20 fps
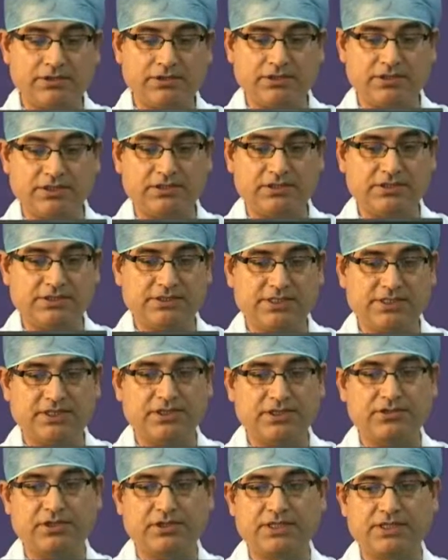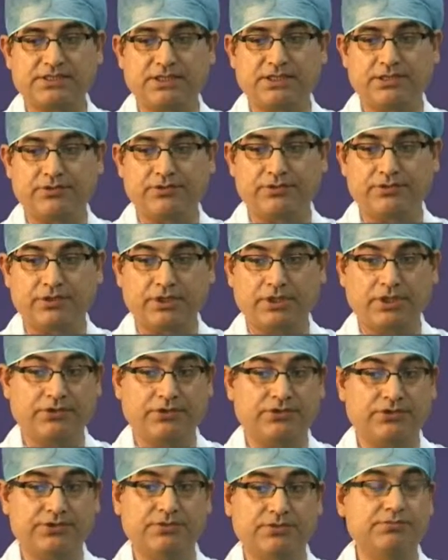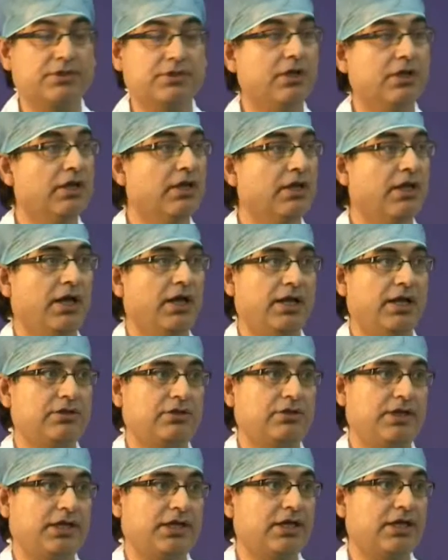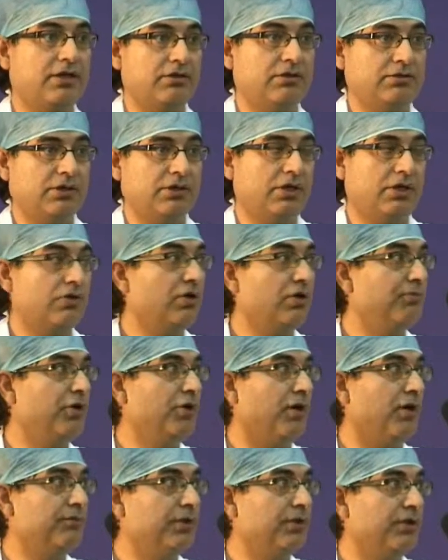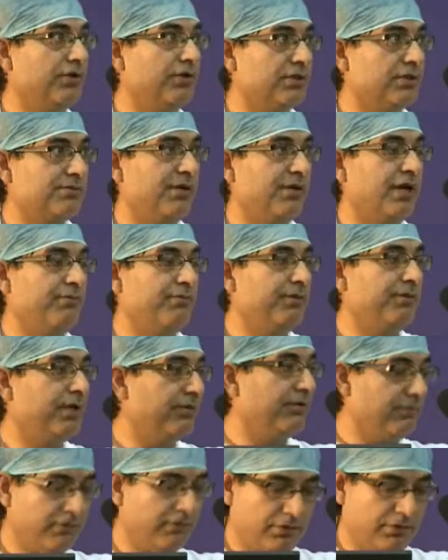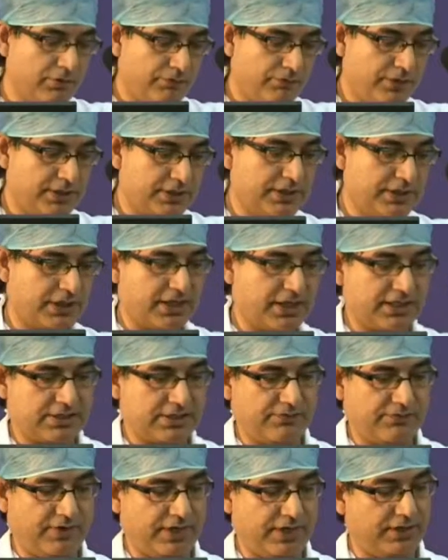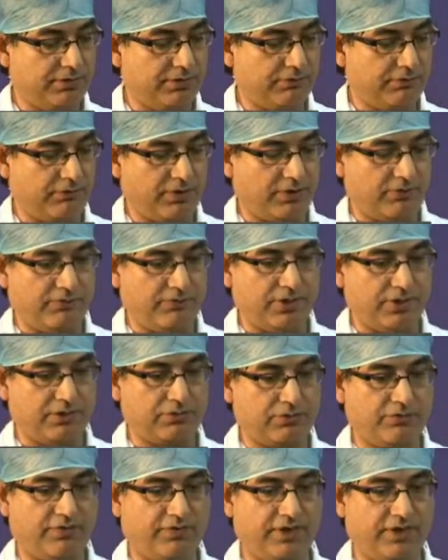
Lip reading: the descending thoracic aortic aneurysms. And thoracoabdominal aneurysms have been further classified in from 1 to